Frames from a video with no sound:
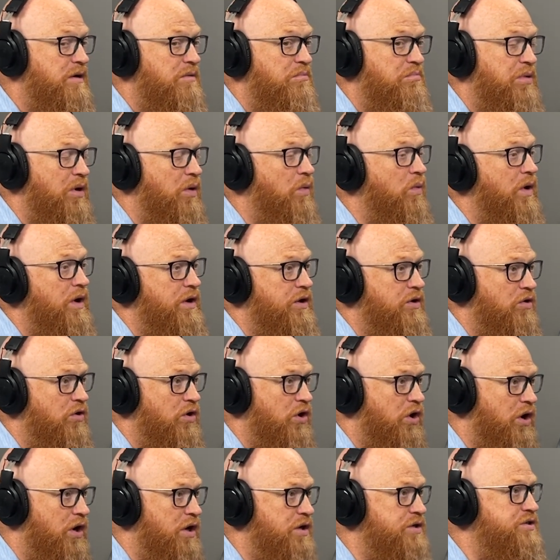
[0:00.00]
But what you're
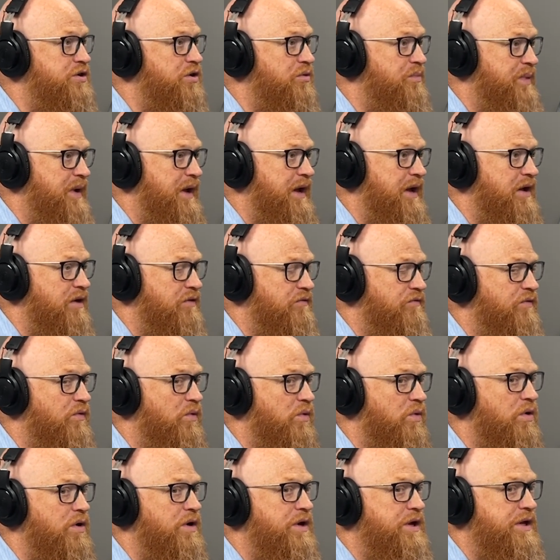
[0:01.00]
also paying
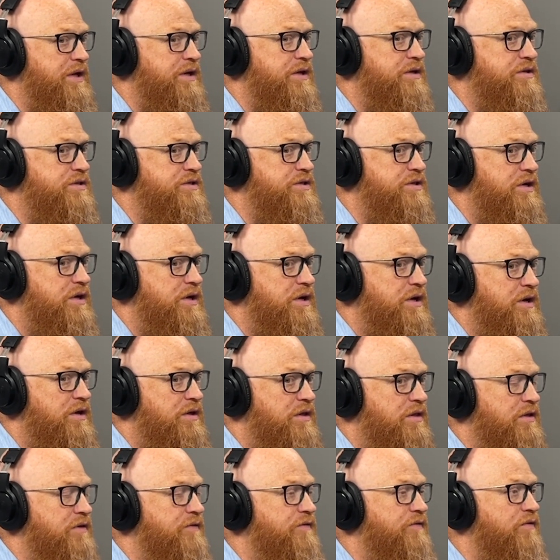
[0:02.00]
for is
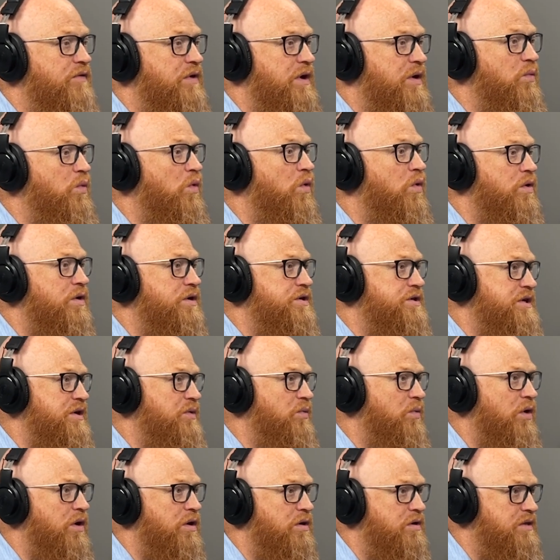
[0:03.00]
the free warranty
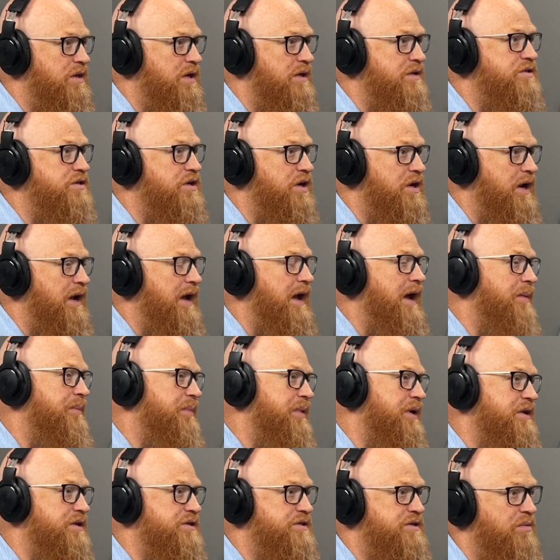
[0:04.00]
work that's going to
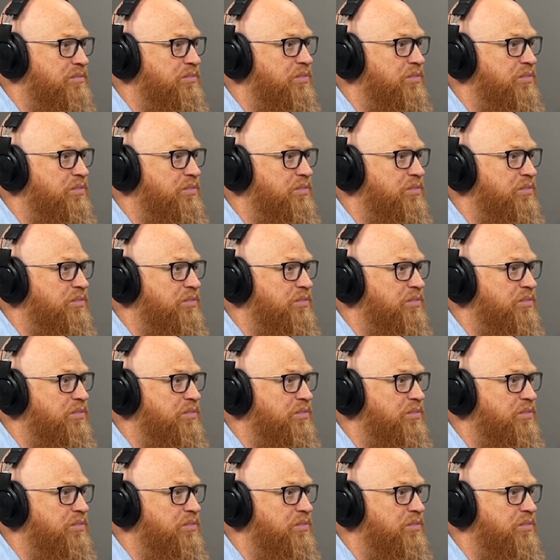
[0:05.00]
happen at some